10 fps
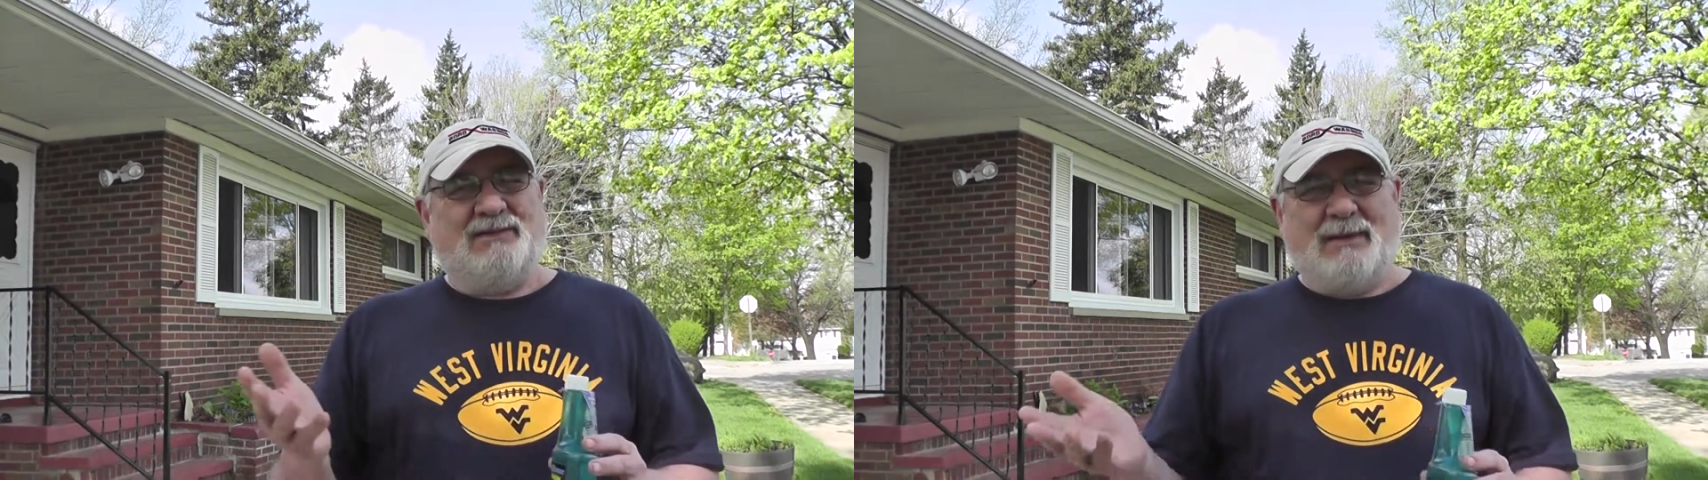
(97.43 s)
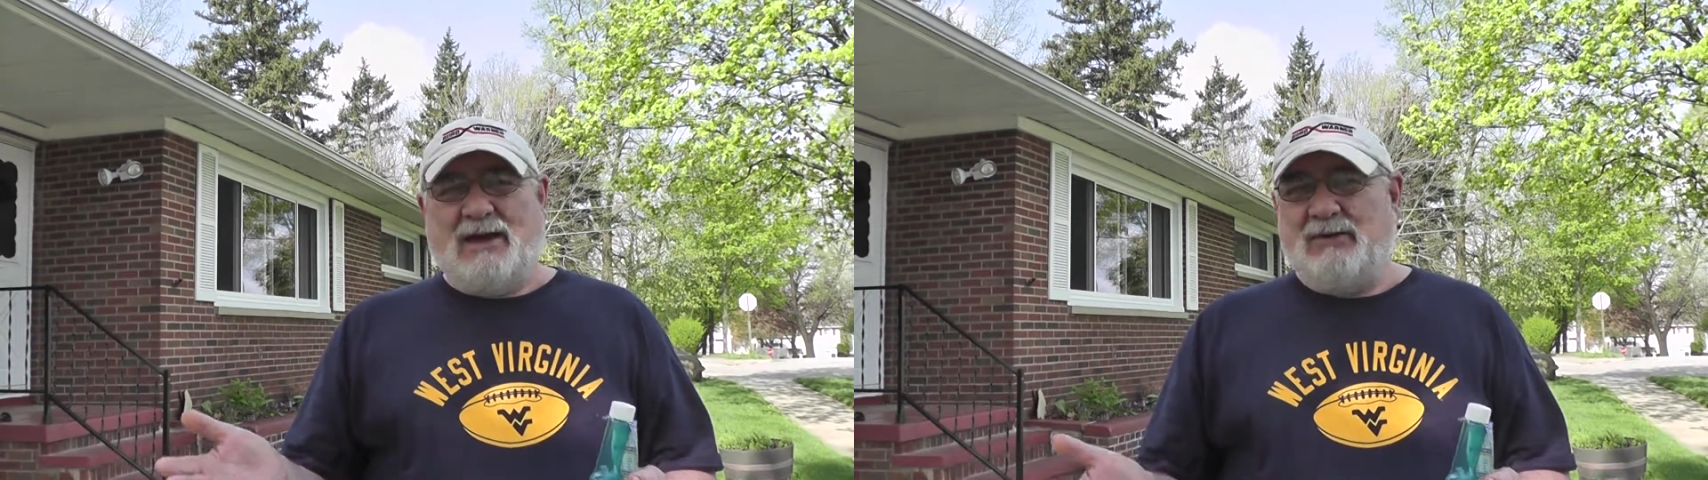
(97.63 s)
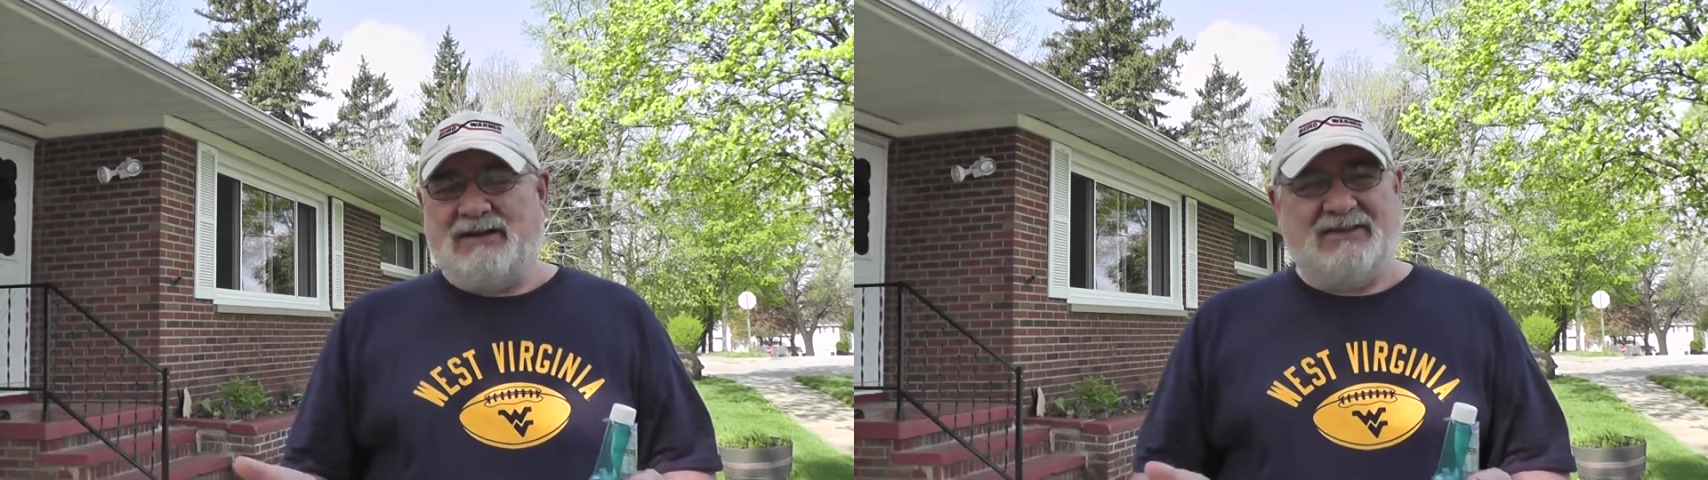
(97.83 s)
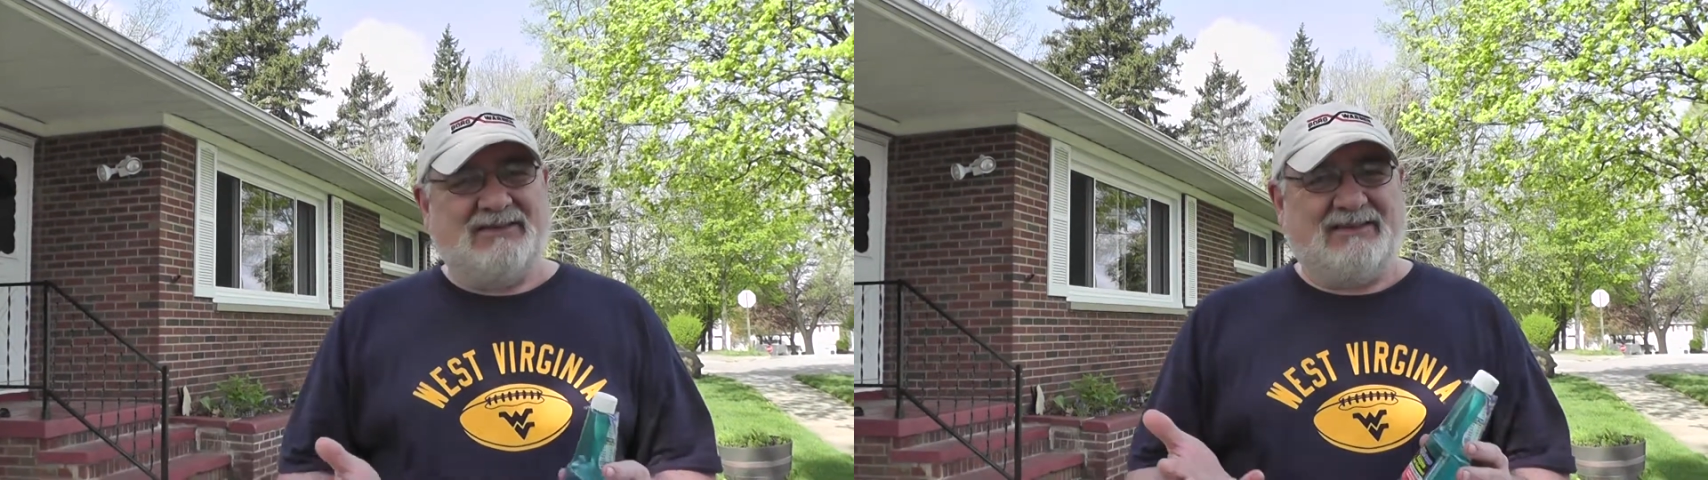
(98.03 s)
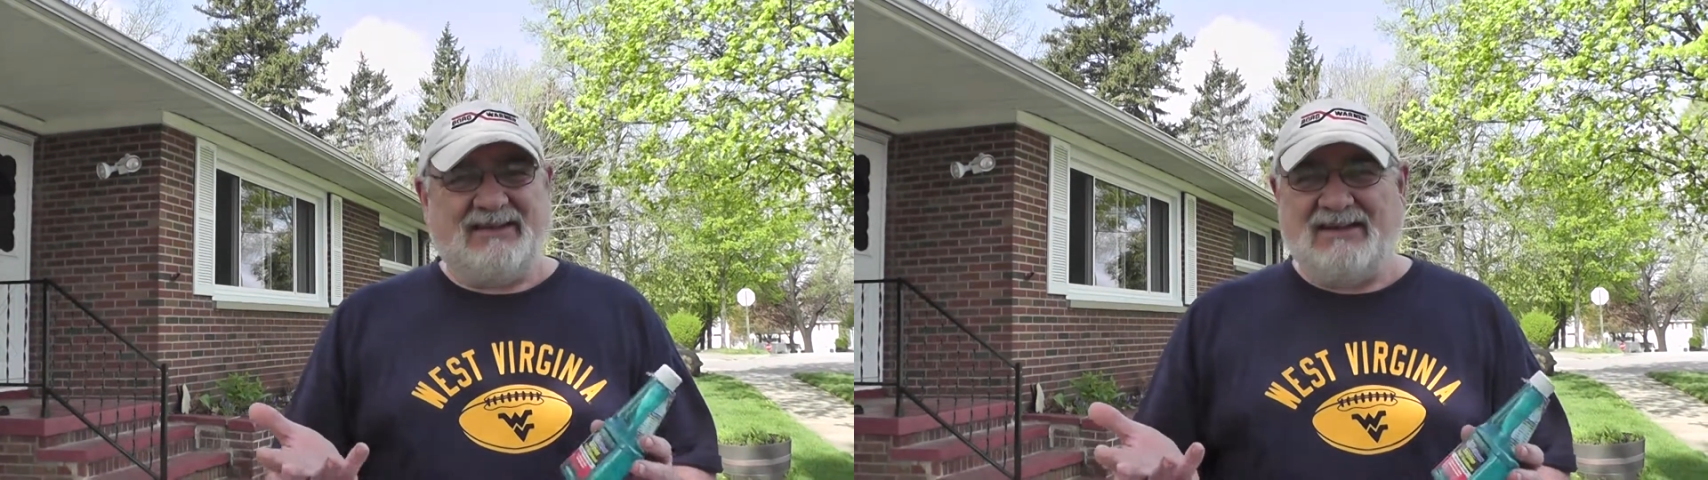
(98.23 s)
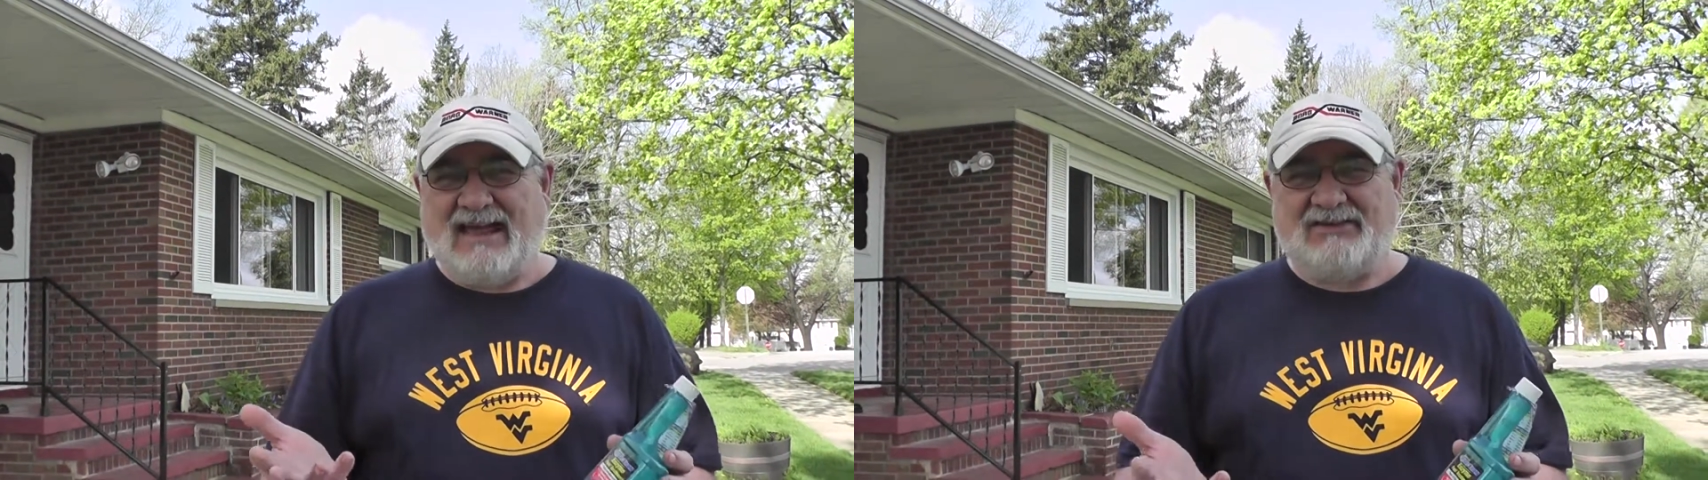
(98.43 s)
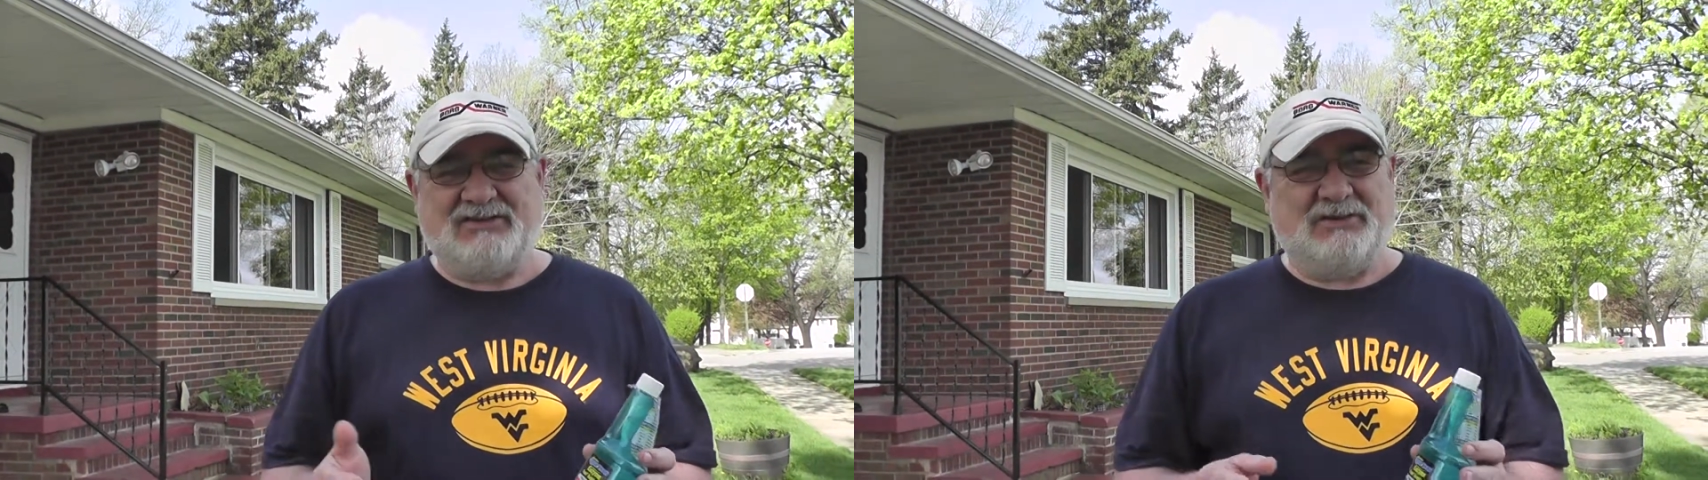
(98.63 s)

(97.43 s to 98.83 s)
and the battery could last